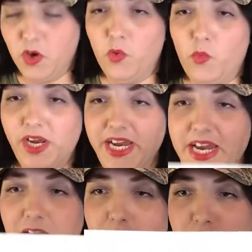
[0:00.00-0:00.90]
What
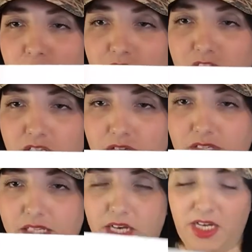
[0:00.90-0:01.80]
animals do you
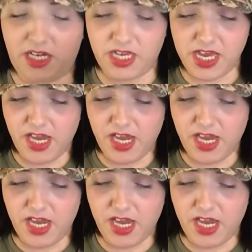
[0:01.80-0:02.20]
see?